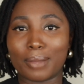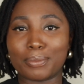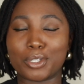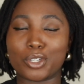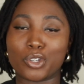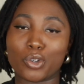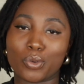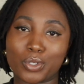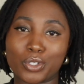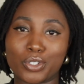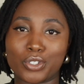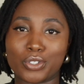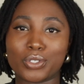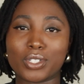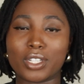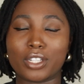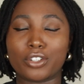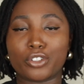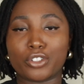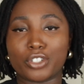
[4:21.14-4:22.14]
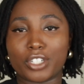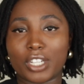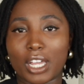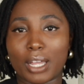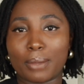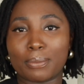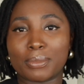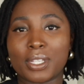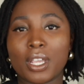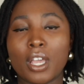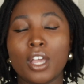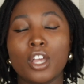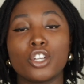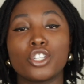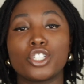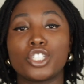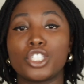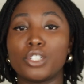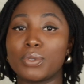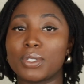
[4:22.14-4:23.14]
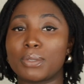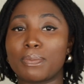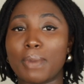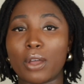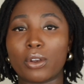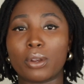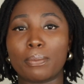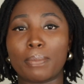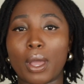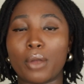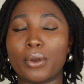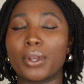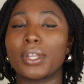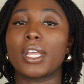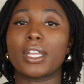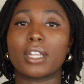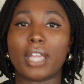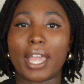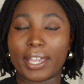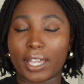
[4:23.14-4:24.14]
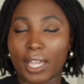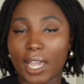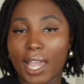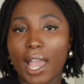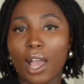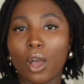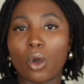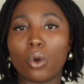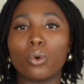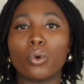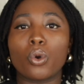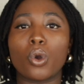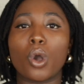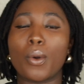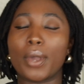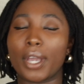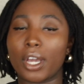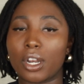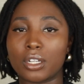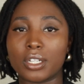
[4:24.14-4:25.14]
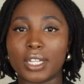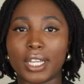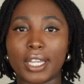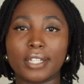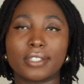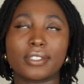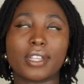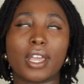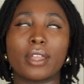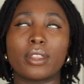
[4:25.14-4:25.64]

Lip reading: Didn't know what to do. Slid in her DMs. She was about it, like hanging out, going on dates,